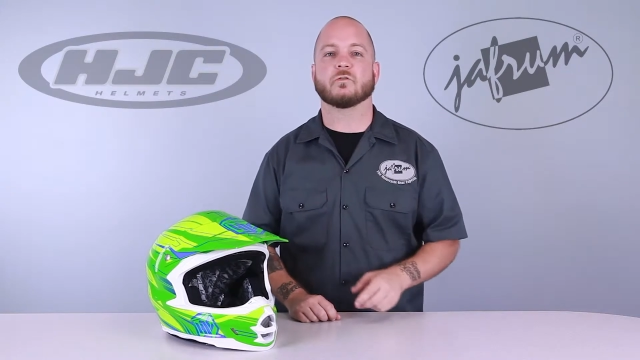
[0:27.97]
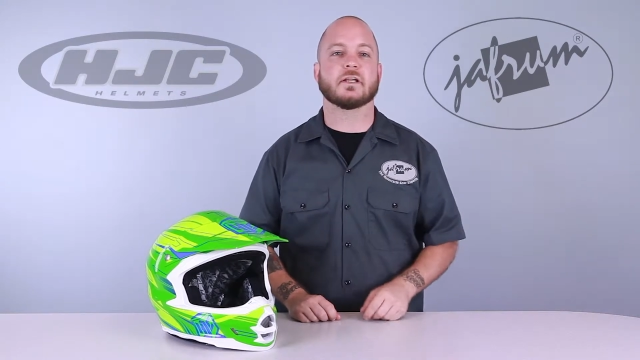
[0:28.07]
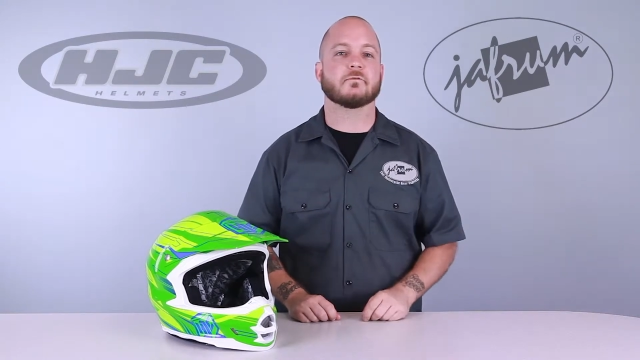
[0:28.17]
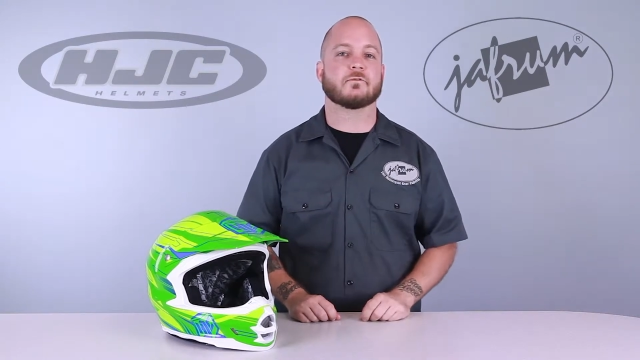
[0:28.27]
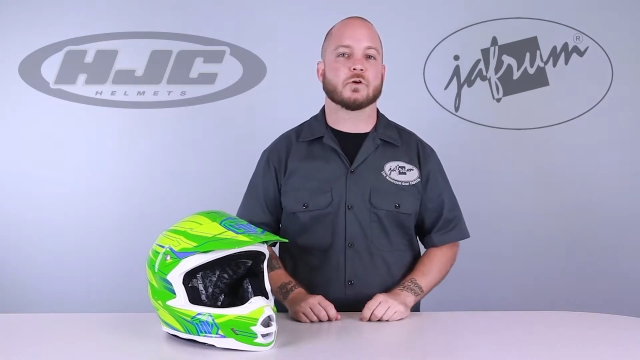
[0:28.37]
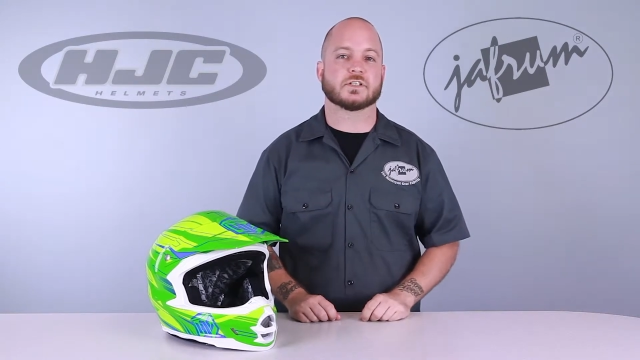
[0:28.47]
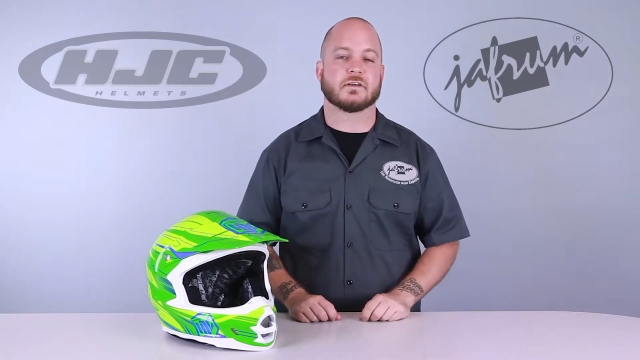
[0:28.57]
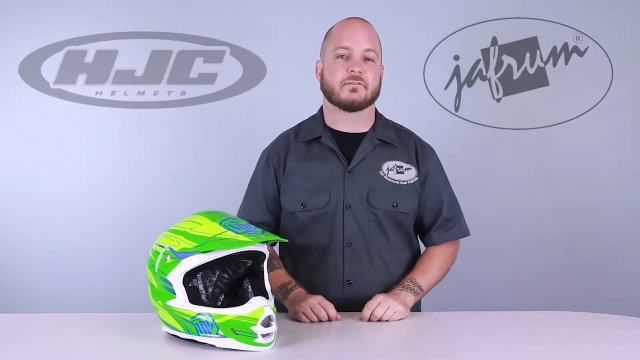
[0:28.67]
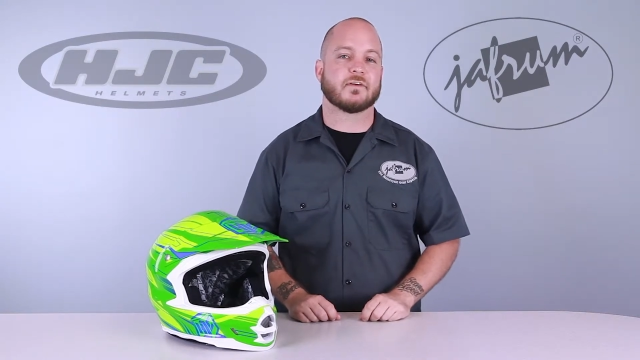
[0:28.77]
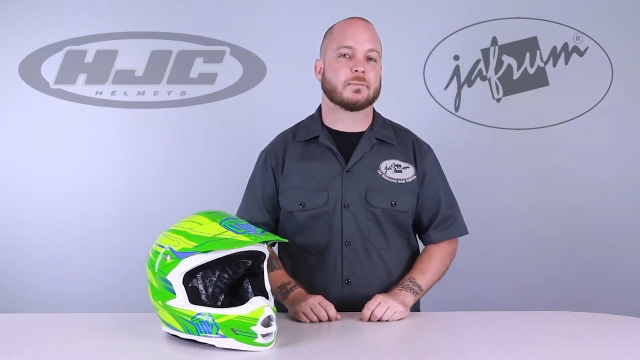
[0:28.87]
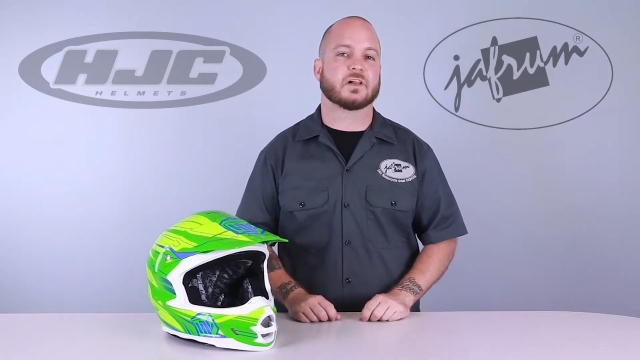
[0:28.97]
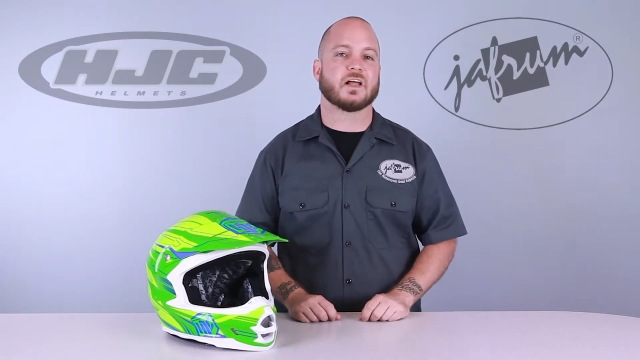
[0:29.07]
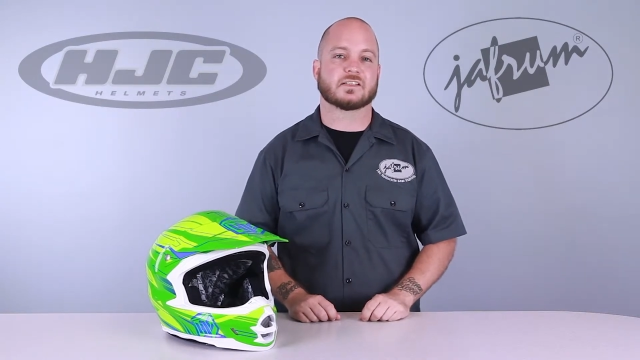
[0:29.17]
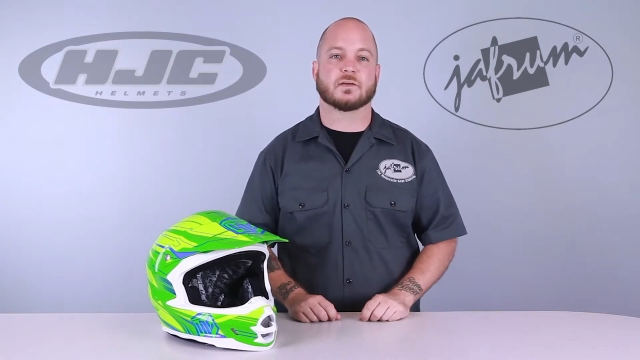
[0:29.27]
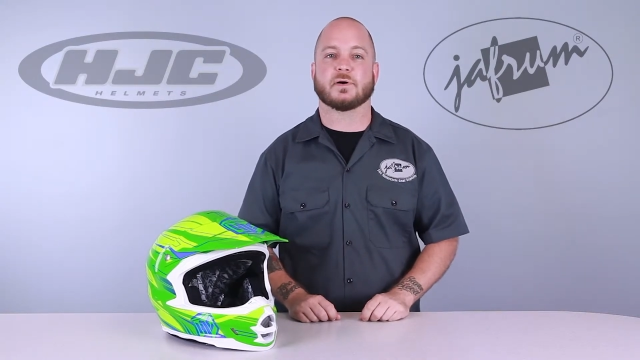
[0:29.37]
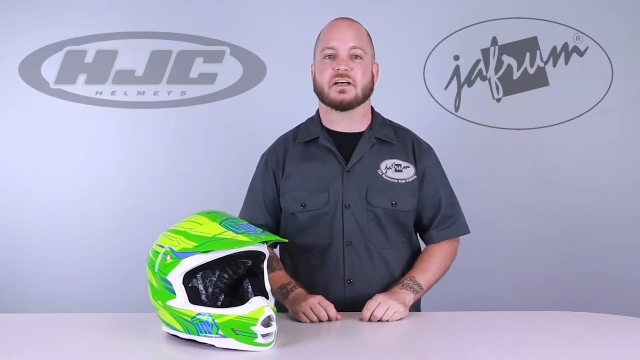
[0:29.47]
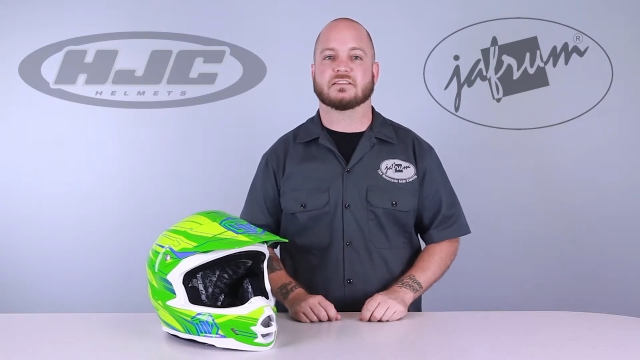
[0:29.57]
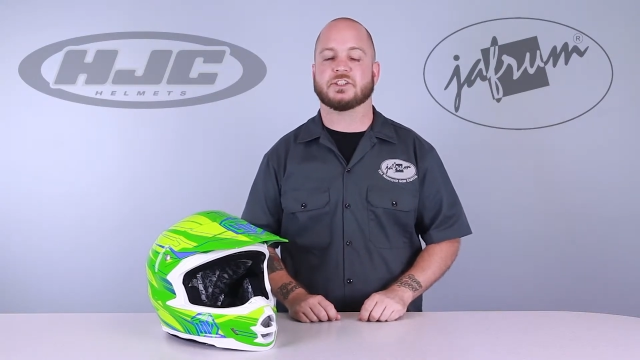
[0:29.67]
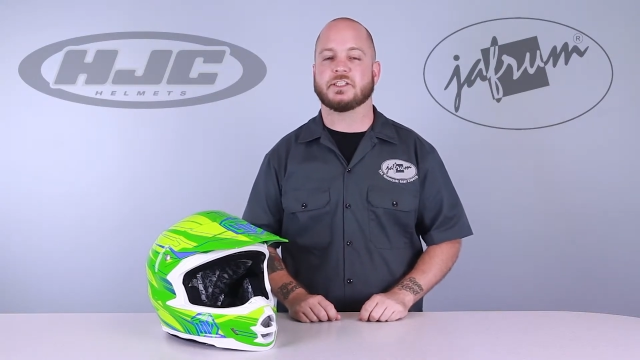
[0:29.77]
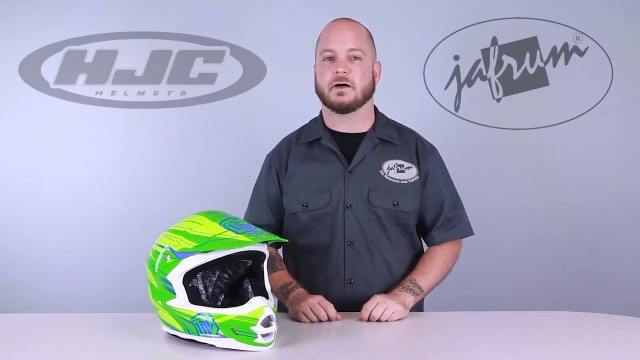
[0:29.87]
reinforced fiberglass
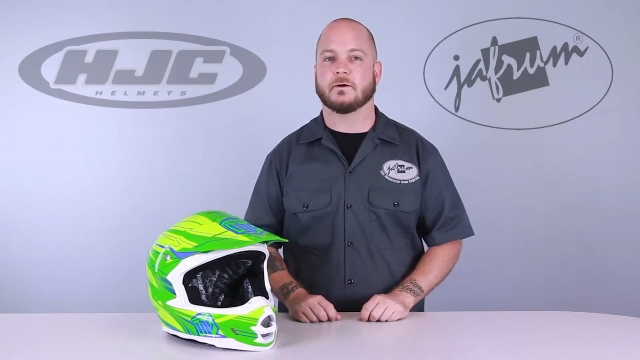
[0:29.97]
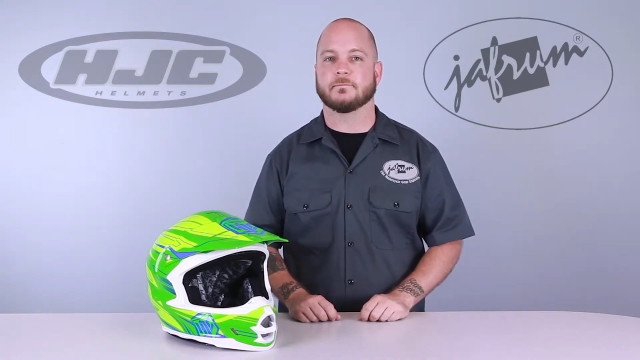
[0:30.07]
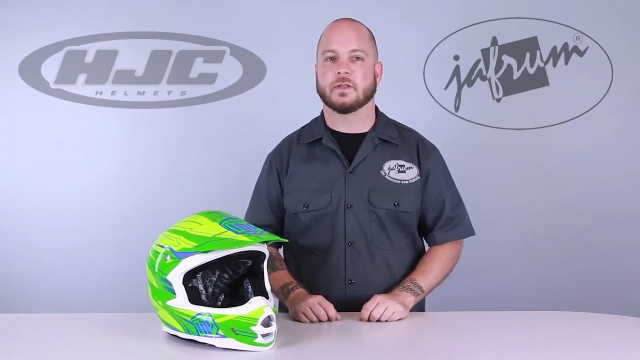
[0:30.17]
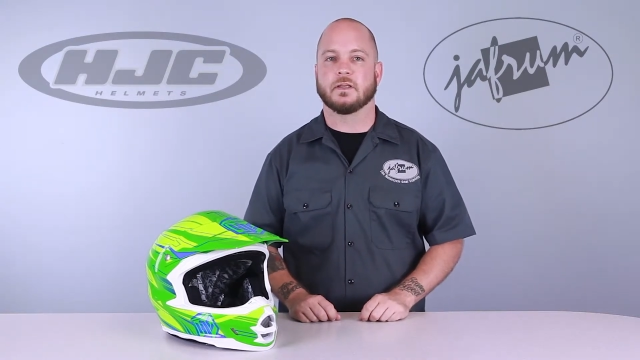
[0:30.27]
composite shell,